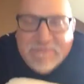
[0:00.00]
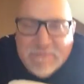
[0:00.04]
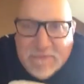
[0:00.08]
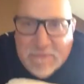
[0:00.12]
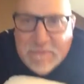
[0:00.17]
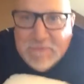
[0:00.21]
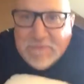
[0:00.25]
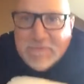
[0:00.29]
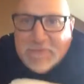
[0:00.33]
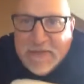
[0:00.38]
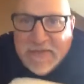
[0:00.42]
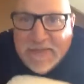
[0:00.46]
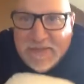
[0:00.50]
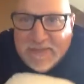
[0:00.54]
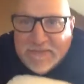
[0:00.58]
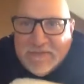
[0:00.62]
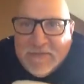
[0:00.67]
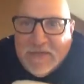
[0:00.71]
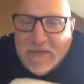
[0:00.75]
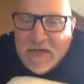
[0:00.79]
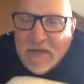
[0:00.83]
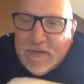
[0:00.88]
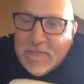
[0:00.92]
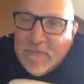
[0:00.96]

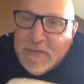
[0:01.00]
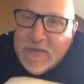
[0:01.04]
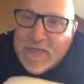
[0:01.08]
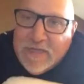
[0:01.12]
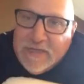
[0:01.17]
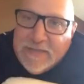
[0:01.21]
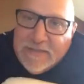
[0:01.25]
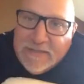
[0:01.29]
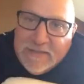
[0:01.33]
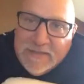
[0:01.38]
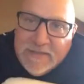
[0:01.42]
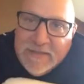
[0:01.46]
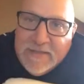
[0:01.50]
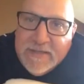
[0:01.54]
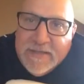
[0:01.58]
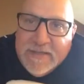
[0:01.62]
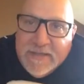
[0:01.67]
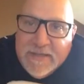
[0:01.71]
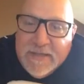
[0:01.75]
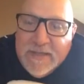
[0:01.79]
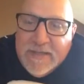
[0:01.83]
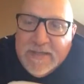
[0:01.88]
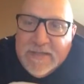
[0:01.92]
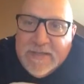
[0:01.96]
Whatever. I mean,
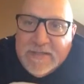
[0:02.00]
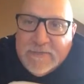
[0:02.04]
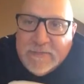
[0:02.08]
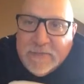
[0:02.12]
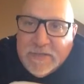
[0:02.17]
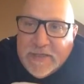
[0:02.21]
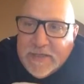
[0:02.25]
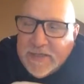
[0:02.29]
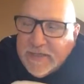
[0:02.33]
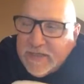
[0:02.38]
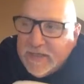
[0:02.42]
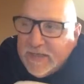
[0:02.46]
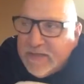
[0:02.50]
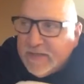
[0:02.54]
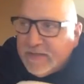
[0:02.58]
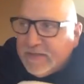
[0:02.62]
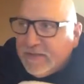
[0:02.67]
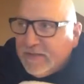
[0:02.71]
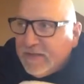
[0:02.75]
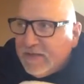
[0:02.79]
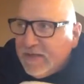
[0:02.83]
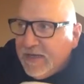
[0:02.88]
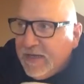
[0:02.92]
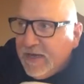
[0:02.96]
it is what it
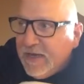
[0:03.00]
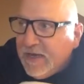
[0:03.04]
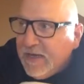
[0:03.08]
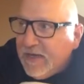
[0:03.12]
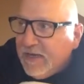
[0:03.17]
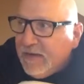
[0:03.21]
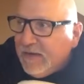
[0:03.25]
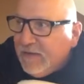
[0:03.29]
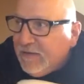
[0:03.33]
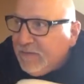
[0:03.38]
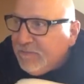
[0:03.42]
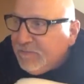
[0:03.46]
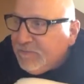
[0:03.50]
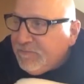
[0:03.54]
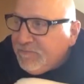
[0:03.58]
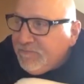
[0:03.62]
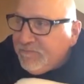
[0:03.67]
is. Uh,